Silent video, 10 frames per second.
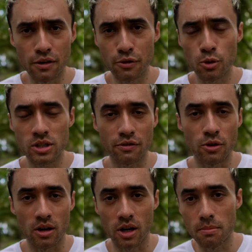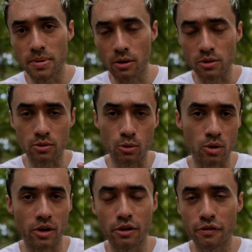Now, of course, I've got alarm bells all
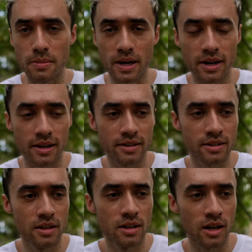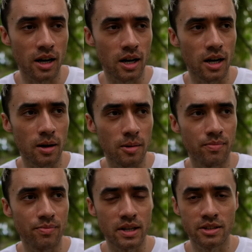going off in my head.
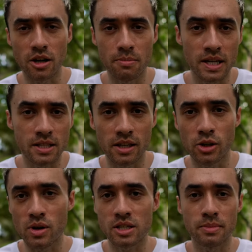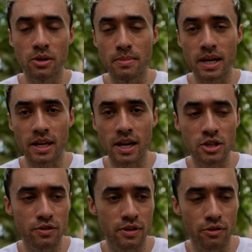A diabetic who hasn't been on
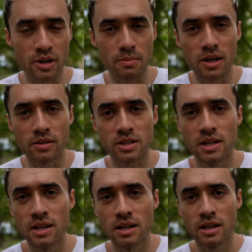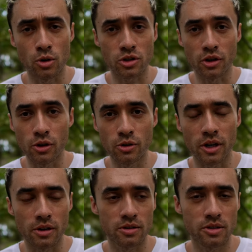medication for 3 months. What's her
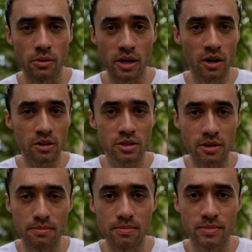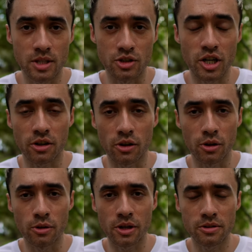glucose? So I asked them to check her
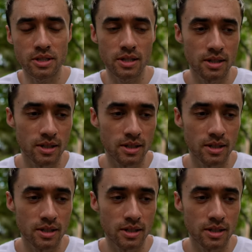glucose.